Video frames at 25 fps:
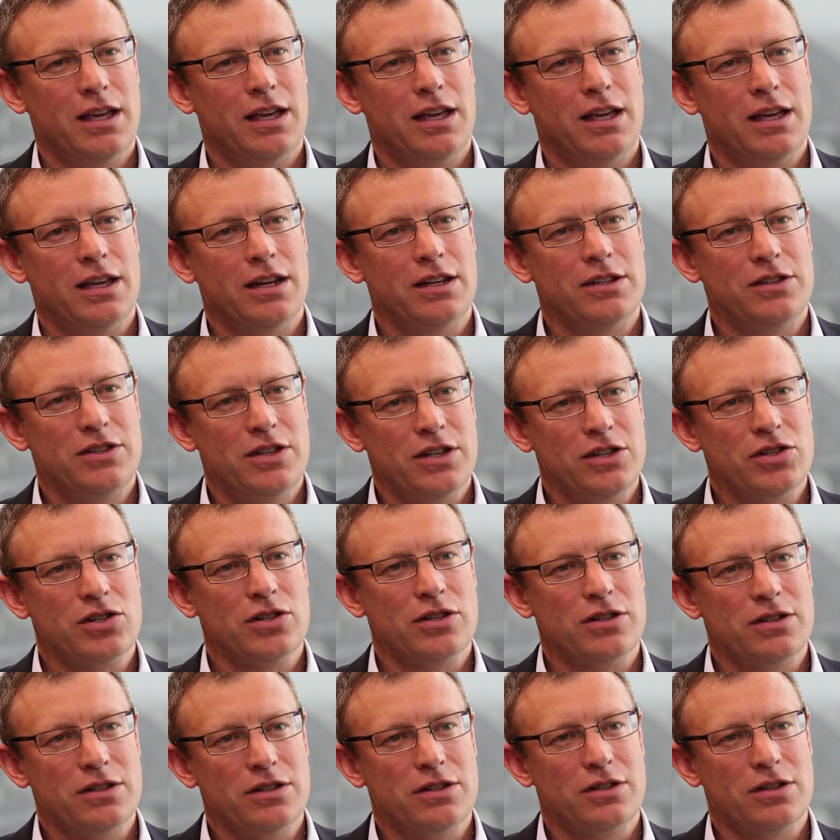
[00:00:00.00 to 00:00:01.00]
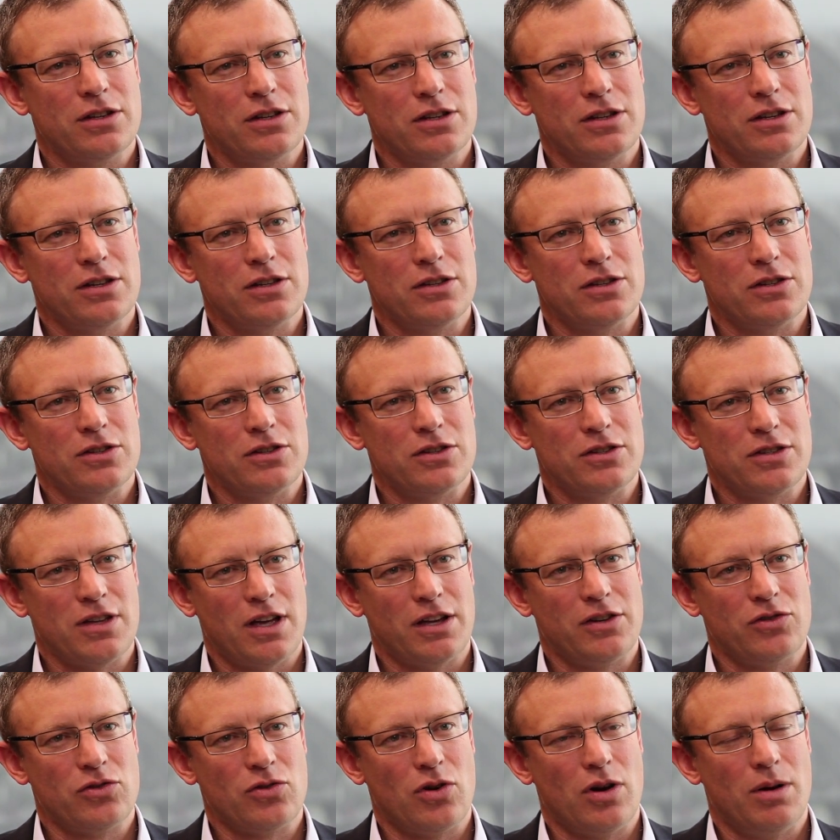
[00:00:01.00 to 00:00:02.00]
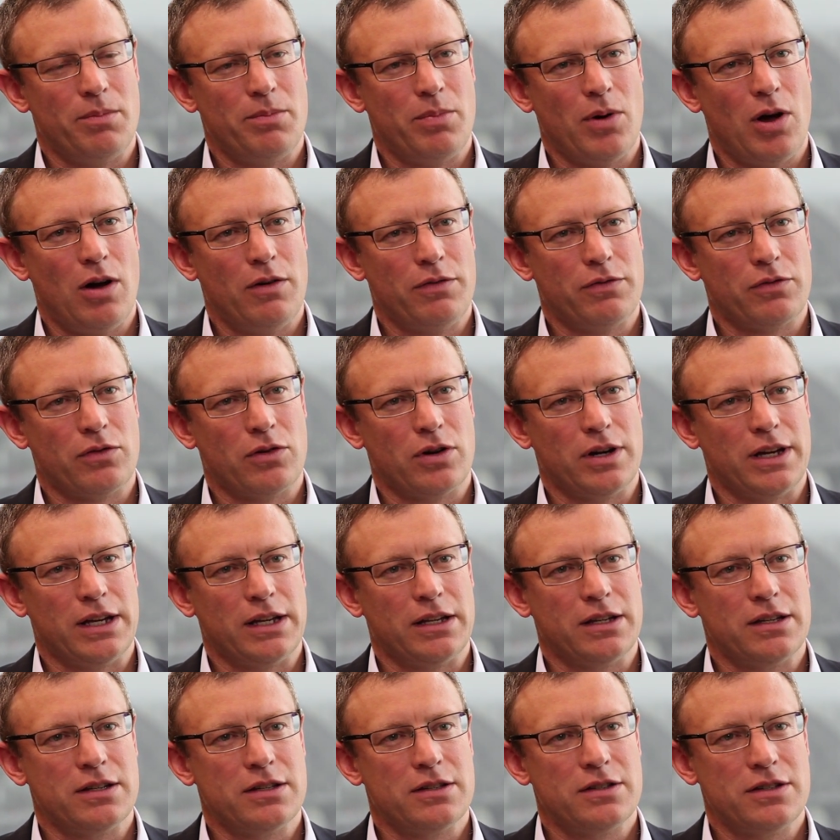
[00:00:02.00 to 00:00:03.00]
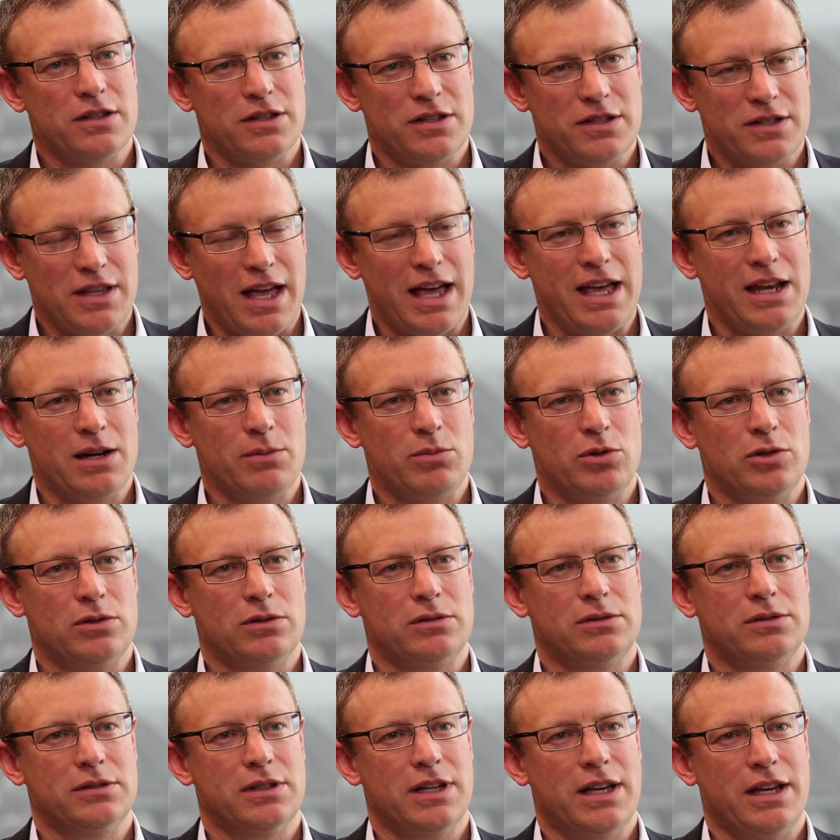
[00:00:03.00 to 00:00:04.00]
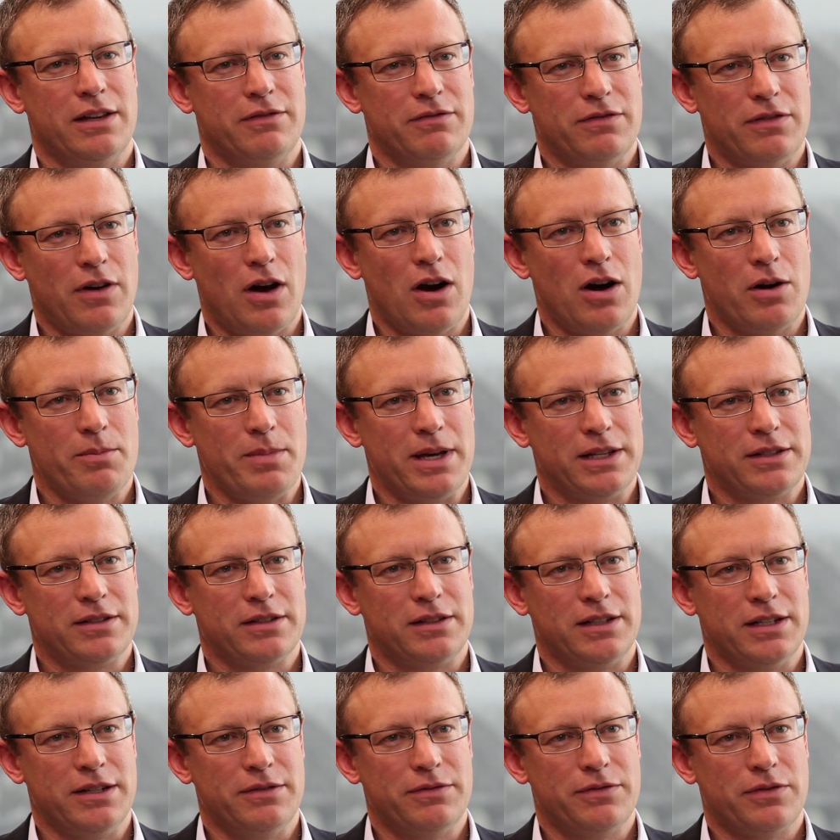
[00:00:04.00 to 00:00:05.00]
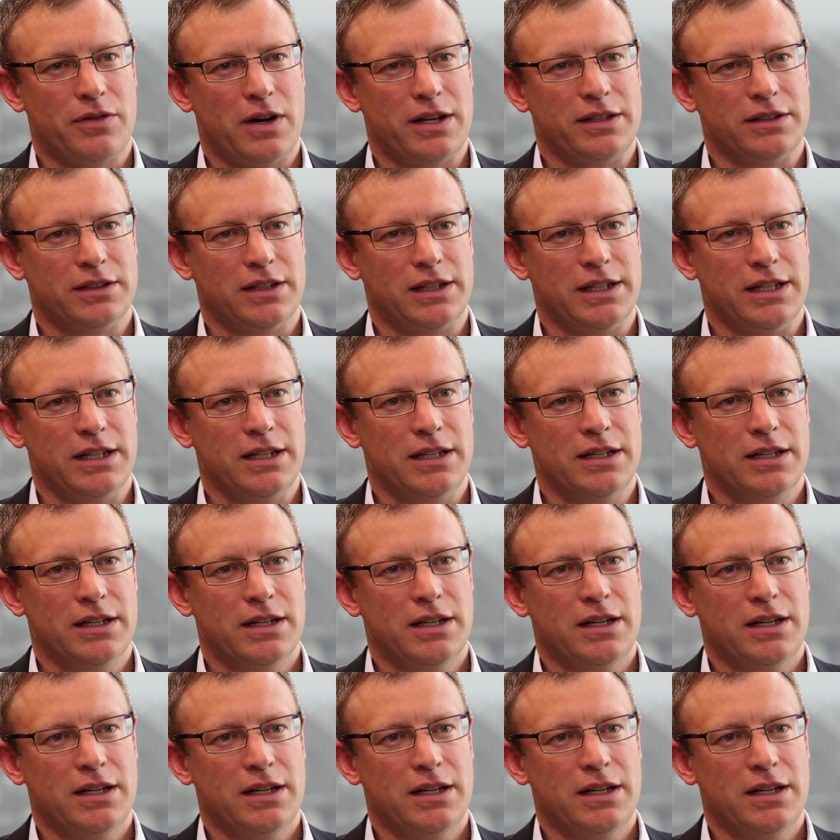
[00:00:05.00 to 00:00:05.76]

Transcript: In addition to Sundrop offering sustainable, environmentally friendly,